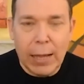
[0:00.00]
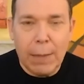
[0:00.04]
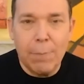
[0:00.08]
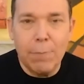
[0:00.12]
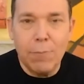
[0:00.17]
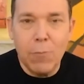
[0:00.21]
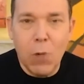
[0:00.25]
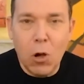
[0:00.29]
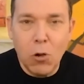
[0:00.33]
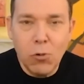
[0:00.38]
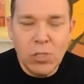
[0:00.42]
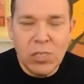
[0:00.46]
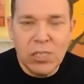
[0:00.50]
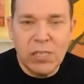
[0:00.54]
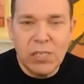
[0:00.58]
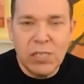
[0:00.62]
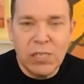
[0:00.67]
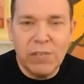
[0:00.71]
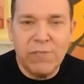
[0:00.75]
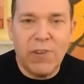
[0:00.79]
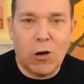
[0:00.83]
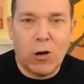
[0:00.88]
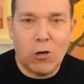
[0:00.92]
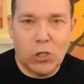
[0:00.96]
Like most
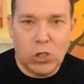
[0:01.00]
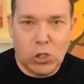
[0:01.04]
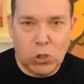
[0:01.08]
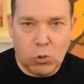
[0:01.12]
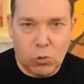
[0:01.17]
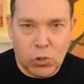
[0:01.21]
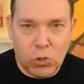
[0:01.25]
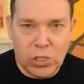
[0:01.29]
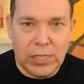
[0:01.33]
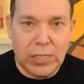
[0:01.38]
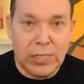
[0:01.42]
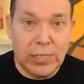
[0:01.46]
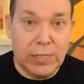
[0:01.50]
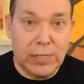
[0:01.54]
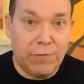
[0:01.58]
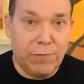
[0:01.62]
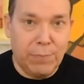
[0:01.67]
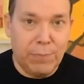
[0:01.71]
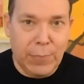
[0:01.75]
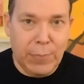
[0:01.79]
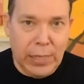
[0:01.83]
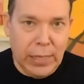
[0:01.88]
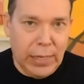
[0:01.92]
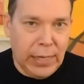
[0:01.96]
of our sources
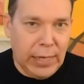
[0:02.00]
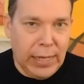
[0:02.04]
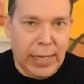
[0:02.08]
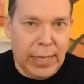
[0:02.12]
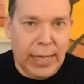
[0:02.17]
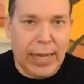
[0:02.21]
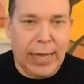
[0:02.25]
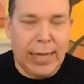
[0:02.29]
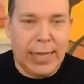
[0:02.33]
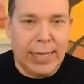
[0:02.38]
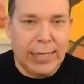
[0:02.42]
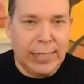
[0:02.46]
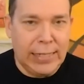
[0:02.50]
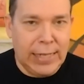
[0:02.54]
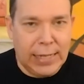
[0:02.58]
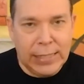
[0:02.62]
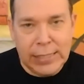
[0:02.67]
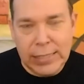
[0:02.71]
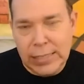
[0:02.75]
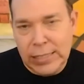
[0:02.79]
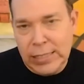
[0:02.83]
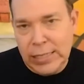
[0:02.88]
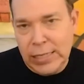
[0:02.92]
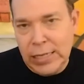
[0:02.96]
of meaning and
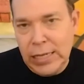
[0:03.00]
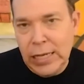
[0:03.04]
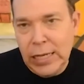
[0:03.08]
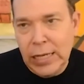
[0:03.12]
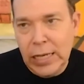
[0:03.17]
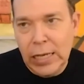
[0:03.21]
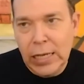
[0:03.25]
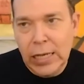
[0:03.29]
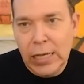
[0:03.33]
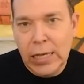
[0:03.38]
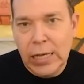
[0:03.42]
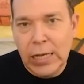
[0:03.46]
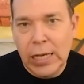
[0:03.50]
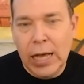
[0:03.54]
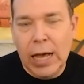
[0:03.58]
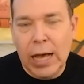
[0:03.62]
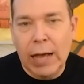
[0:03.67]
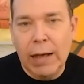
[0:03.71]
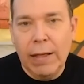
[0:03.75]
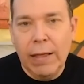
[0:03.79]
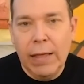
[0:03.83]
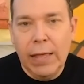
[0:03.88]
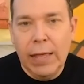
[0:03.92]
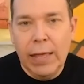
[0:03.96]
identity
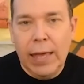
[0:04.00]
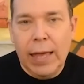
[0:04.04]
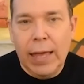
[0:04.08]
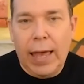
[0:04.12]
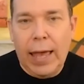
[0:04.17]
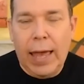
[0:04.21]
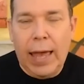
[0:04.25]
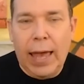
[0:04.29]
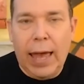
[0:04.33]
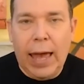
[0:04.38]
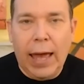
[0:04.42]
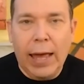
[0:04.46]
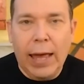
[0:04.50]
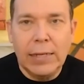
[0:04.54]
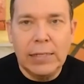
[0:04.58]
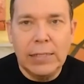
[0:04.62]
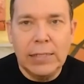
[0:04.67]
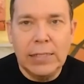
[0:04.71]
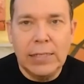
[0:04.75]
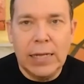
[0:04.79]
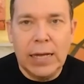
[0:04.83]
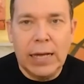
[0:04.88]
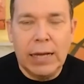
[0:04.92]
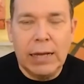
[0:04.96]
uh,
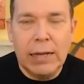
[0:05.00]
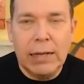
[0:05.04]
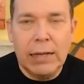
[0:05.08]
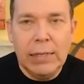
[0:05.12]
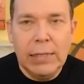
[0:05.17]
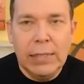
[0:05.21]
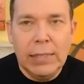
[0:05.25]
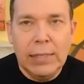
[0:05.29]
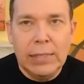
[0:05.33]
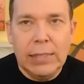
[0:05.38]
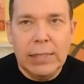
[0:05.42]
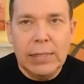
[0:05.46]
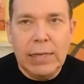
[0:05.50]
and uh,